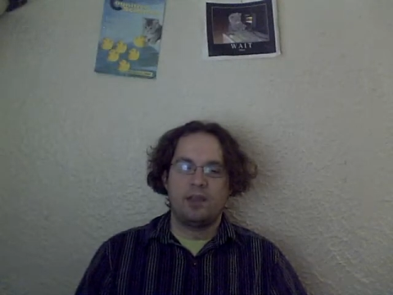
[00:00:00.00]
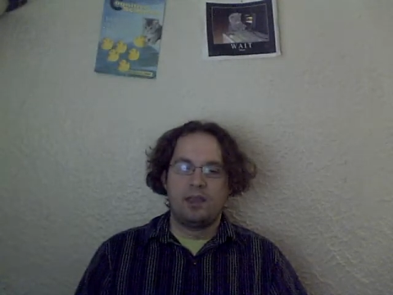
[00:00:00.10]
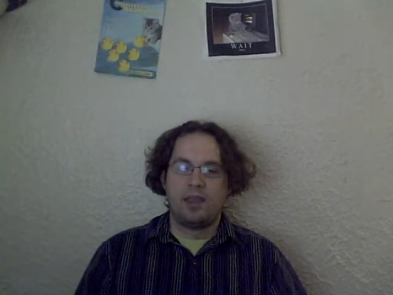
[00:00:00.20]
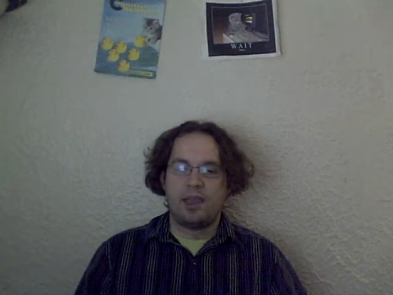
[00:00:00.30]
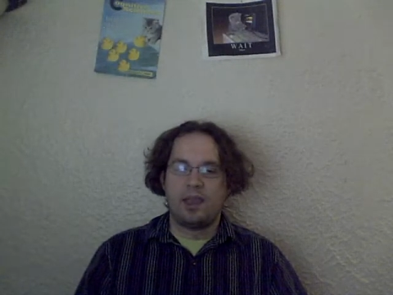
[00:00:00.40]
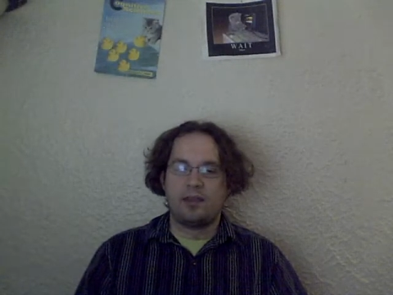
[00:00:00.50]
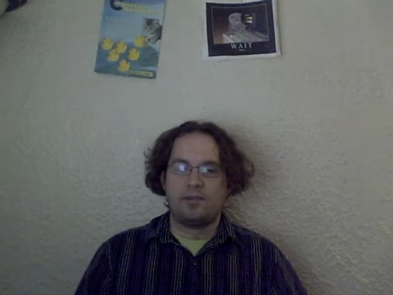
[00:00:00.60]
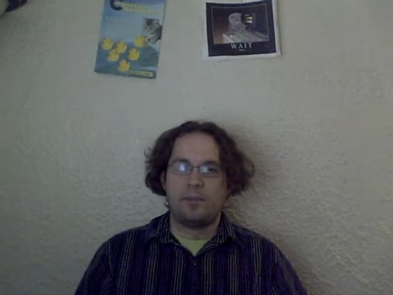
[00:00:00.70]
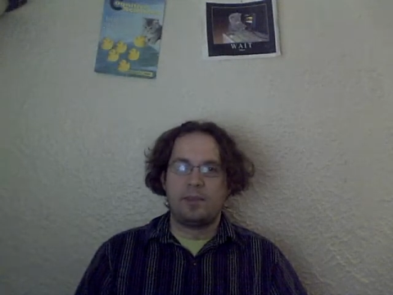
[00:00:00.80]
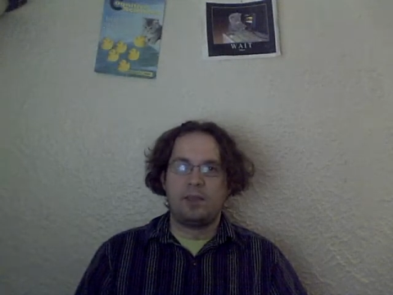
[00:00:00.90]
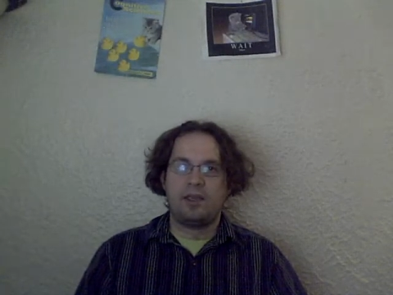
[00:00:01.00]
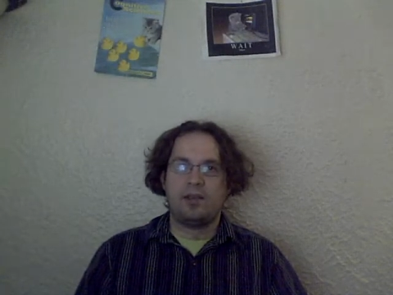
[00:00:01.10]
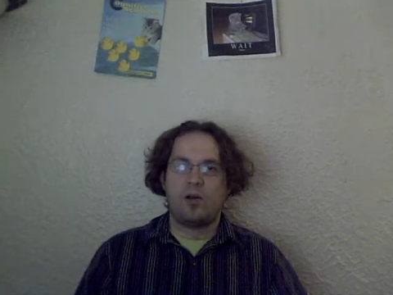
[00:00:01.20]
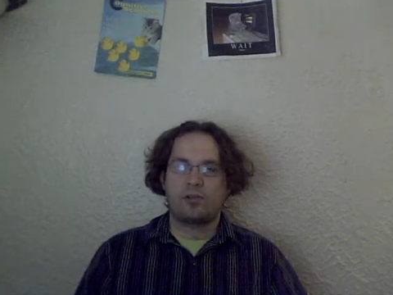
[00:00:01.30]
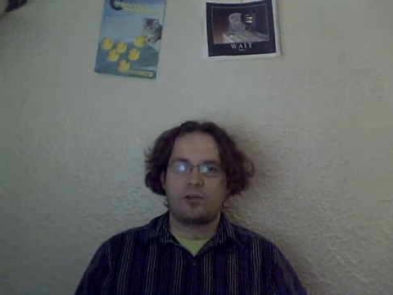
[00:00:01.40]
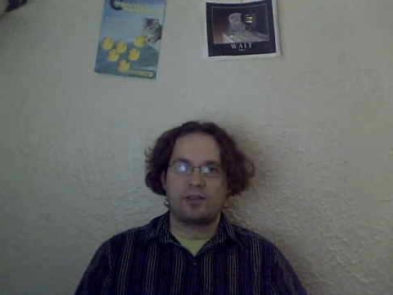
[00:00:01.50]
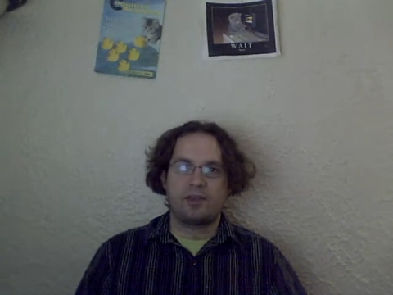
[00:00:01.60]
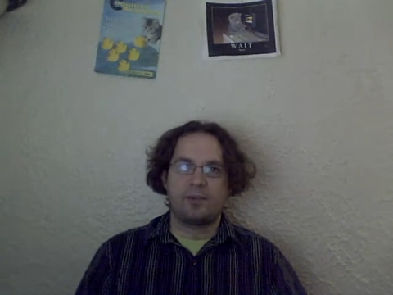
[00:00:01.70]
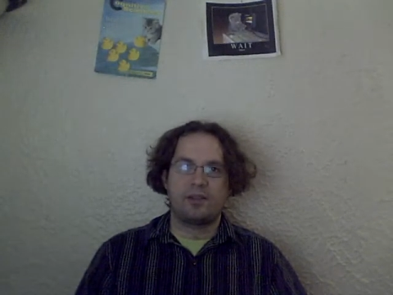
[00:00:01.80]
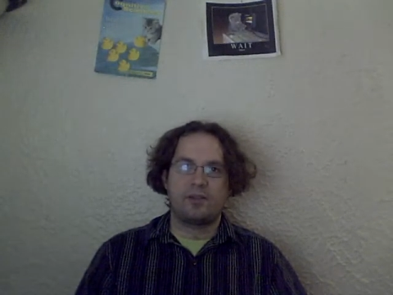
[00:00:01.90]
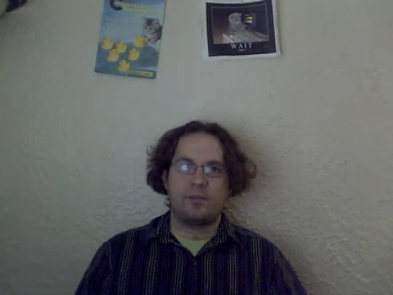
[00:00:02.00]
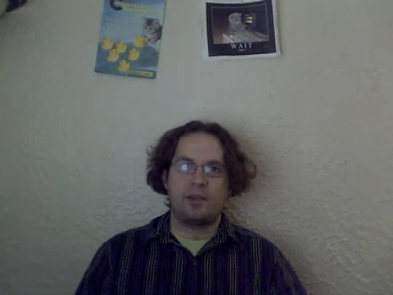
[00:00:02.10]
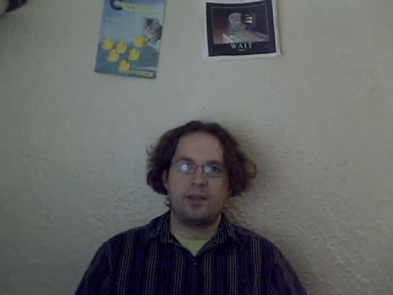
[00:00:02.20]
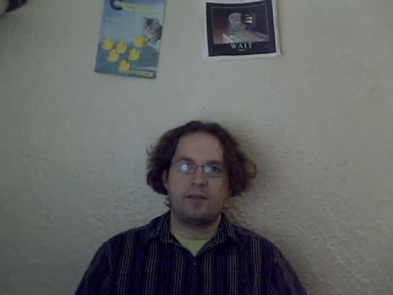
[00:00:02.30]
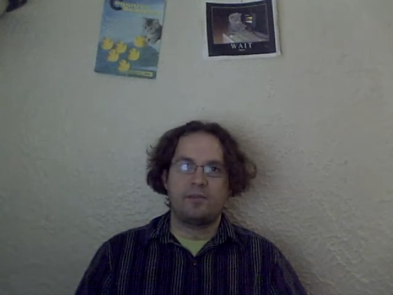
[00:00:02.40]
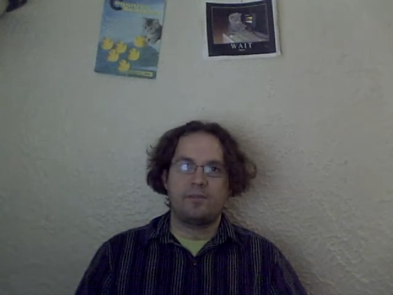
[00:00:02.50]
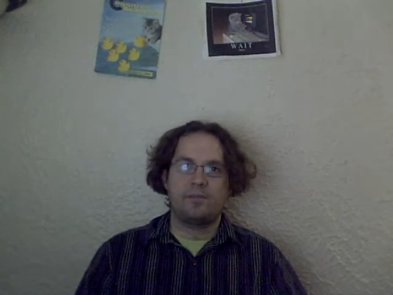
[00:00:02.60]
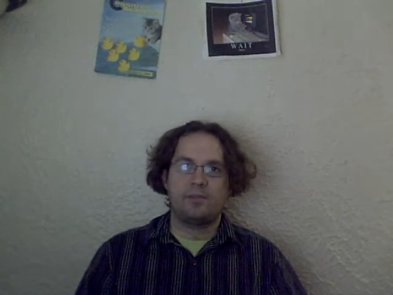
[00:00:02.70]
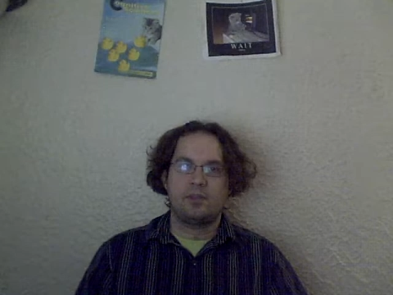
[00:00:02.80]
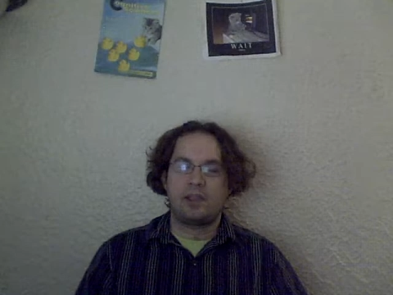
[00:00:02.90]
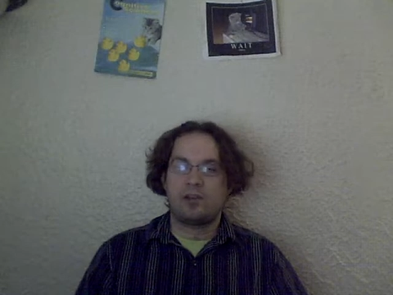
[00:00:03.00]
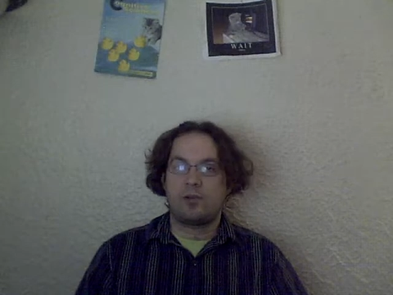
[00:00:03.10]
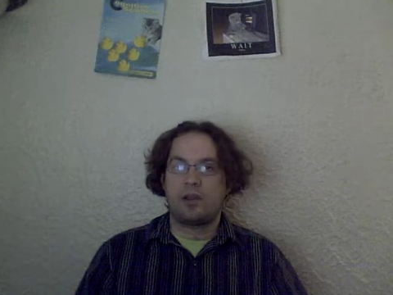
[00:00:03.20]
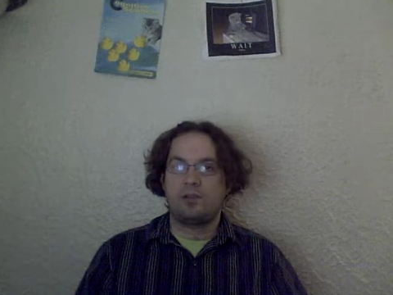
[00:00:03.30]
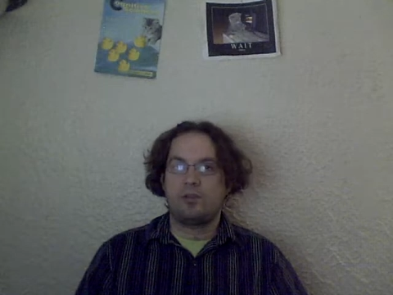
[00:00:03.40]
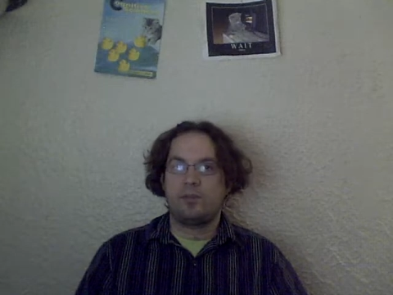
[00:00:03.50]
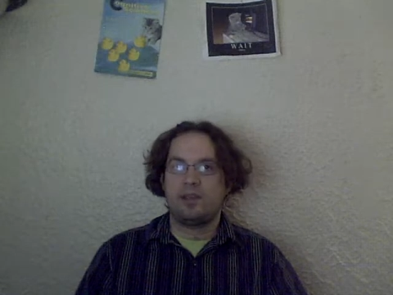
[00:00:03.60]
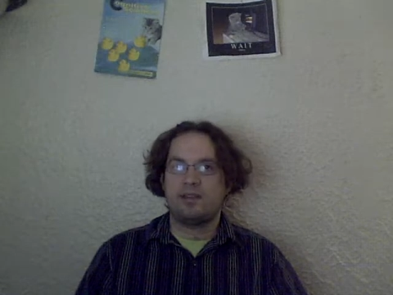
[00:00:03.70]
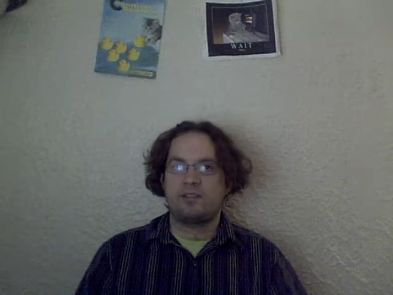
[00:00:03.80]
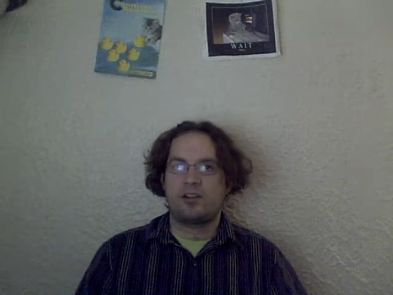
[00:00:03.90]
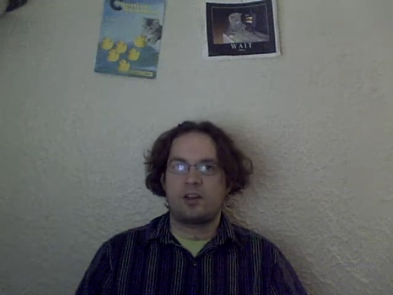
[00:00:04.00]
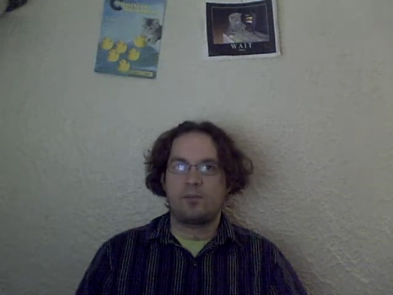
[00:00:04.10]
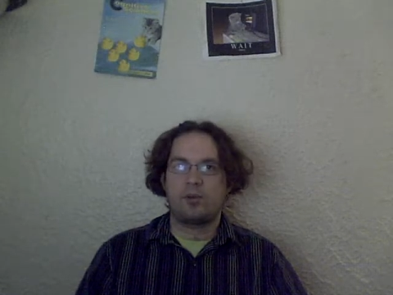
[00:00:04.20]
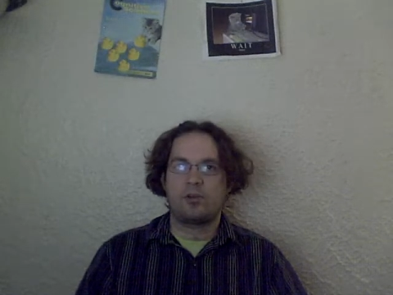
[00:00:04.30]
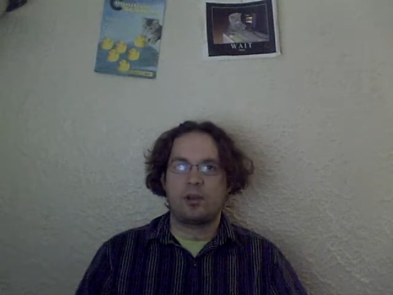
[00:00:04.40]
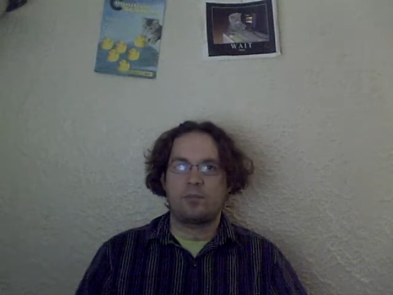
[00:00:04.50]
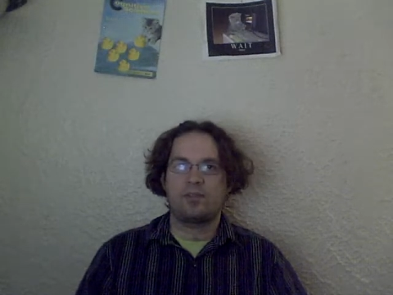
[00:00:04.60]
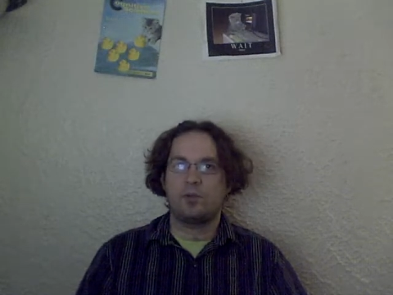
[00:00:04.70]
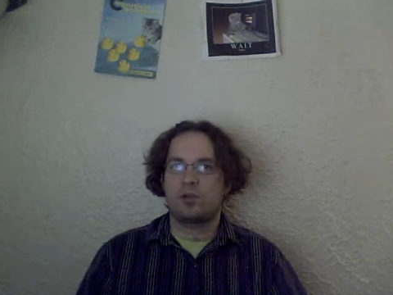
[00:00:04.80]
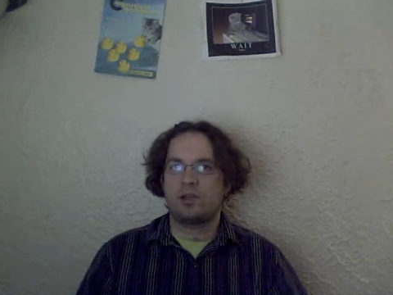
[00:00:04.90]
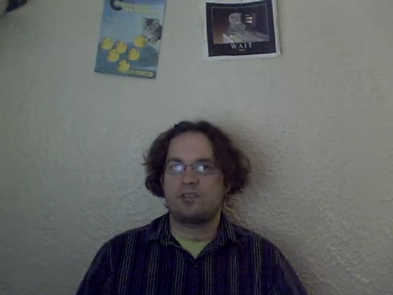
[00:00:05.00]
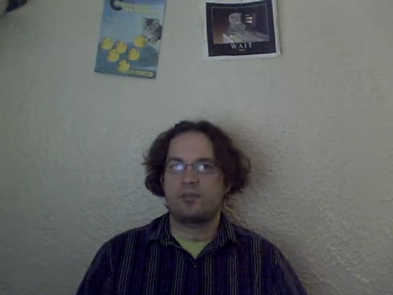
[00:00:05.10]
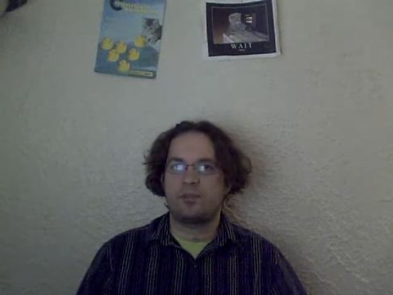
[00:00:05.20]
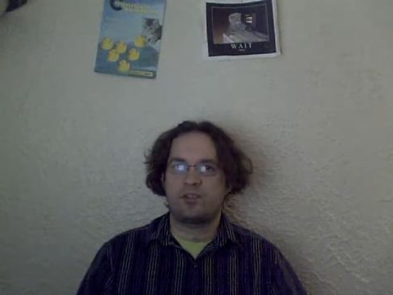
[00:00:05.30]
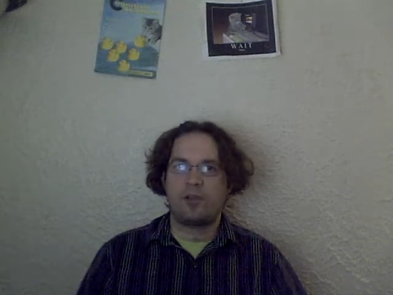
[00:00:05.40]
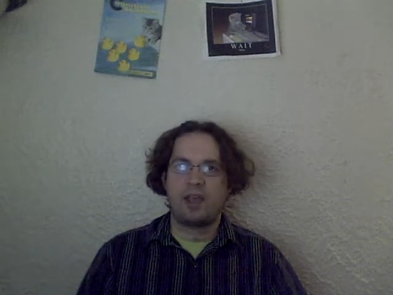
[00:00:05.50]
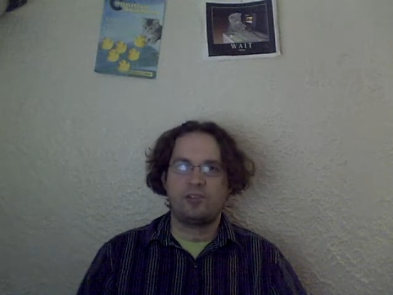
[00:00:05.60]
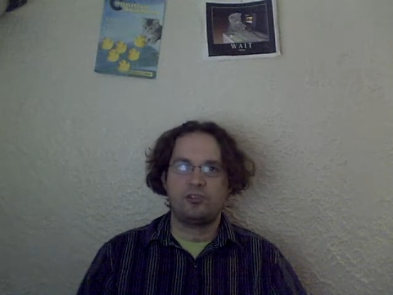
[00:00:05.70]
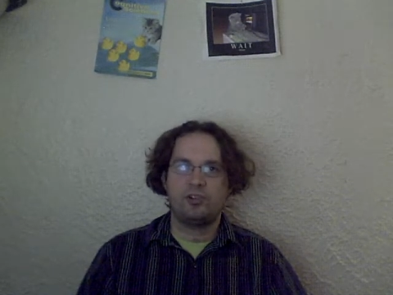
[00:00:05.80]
and maybe altering them a little bit. Later on, you'll be starting programs more or less from scratch.